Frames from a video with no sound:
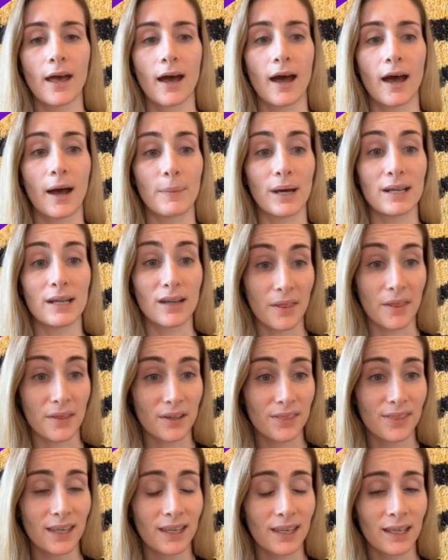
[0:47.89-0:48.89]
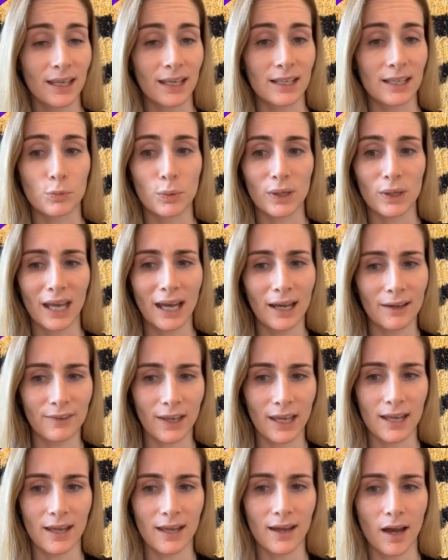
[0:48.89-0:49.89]
Another thing is we have
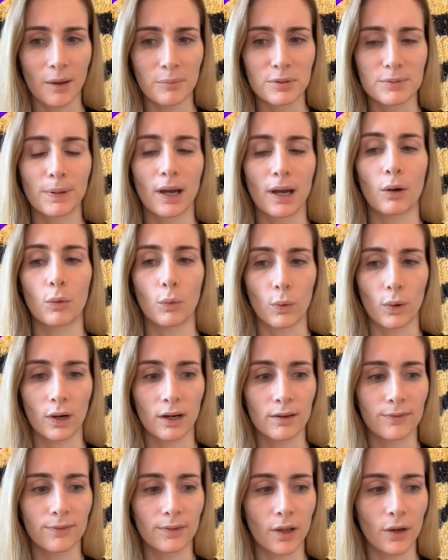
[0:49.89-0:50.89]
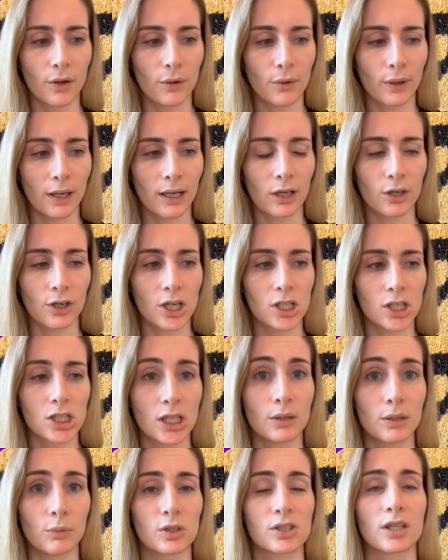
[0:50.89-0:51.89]
a HubSpot workflow
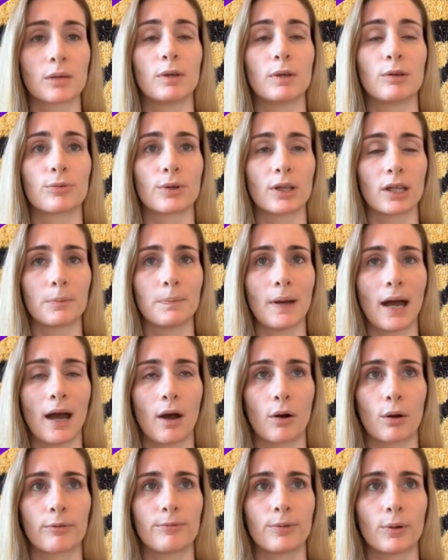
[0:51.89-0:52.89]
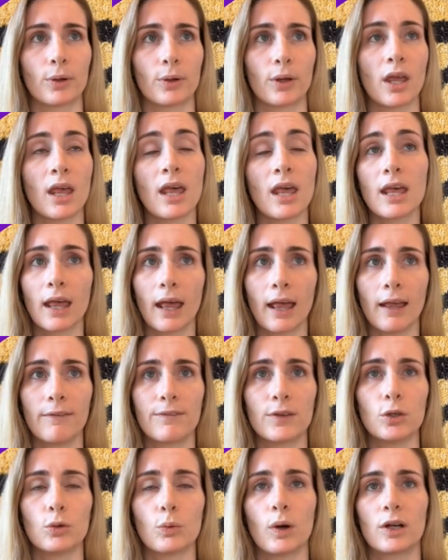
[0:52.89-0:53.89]
integration, which can be really powerful
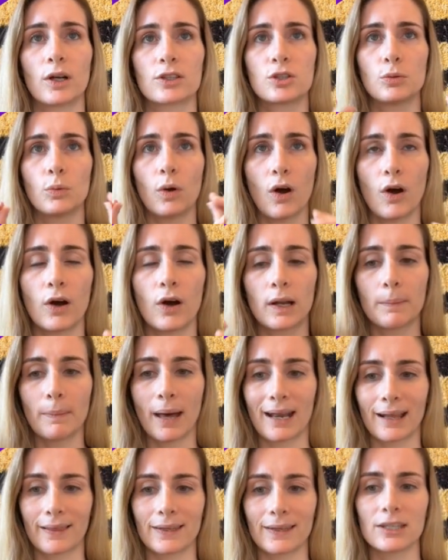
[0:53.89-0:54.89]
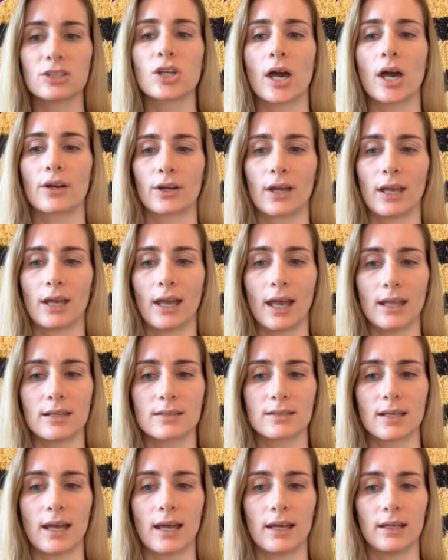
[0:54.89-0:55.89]
if you want to automatically generate
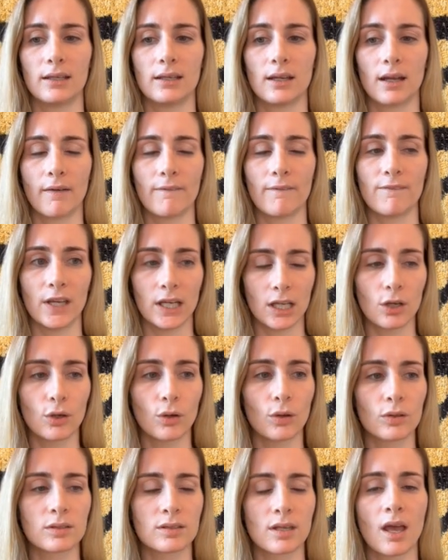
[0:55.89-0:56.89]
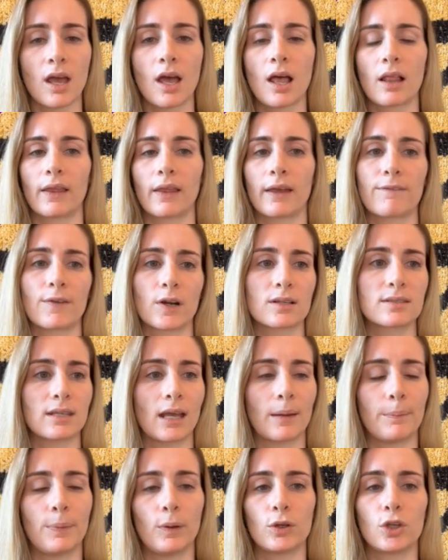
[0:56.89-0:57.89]
and send videos. Like, for
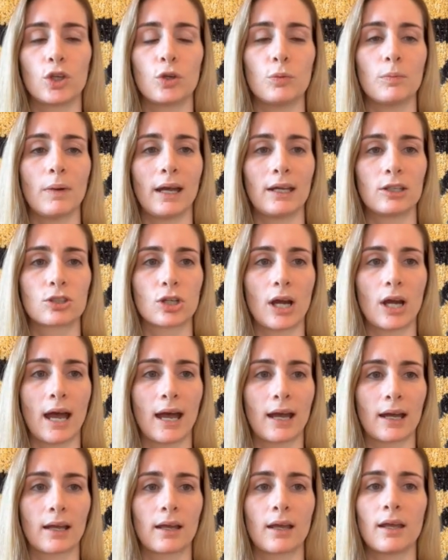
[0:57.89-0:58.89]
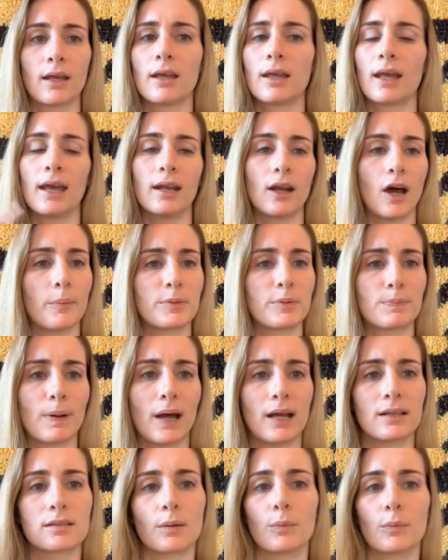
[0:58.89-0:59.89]
example, you might track in HubSpot